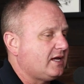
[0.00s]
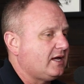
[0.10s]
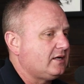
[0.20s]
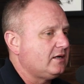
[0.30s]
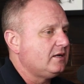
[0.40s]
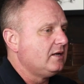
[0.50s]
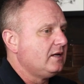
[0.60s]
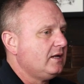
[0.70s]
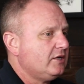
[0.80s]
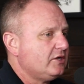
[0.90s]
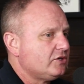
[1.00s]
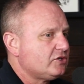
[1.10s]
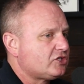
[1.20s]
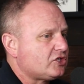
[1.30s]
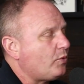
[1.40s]
And
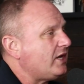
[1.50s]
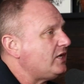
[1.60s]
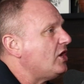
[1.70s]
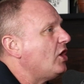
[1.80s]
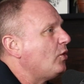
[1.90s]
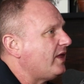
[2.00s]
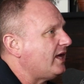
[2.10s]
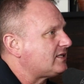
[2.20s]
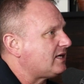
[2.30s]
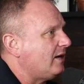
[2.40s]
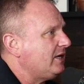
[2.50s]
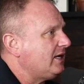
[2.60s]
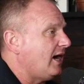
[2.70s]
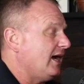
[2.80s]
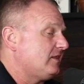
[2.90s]
so we know that's coming.
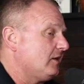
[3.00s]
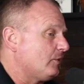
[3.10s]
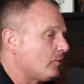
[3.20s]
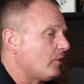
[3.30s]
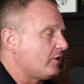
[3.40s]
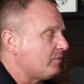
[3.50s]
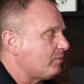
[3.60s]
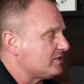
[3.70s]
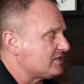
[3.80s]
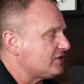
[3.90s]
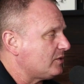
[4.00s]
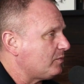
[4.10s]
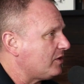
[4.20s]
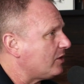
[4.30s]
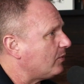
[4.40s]
I think we're already positioned
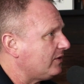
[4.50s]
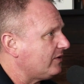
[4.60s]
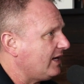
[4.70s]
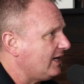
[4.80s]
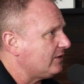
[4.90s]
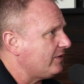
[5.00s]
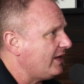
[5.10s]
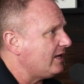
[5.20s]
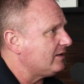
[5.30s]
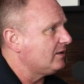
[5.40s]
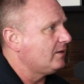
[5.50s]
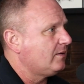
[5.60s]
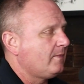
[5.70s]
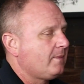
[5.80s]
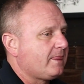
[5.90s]
pretty well to handle that.
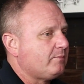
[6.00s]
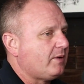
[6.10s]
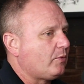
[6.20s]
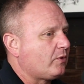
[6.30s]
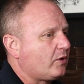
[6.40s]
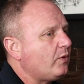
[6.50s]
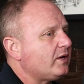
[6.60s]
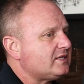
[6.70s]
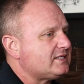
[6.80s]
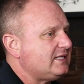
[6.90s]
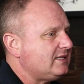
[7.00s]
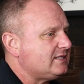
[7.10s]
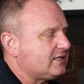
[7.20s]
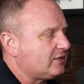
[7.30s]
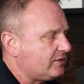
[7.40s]
But we're going to see
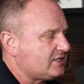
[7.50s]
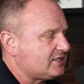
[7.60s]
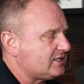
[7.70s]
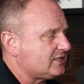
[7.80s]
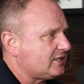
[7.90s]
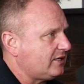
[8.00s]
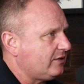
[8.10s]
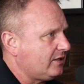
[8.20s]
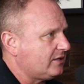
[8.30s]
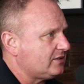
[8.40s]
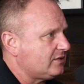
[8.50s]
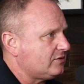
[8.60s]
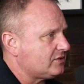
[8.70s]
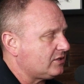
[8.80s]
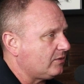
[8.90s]
these increases as the area
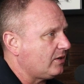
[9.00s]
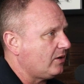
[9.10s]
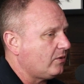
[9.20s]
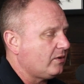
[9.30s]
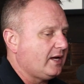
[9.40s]
continues to grow.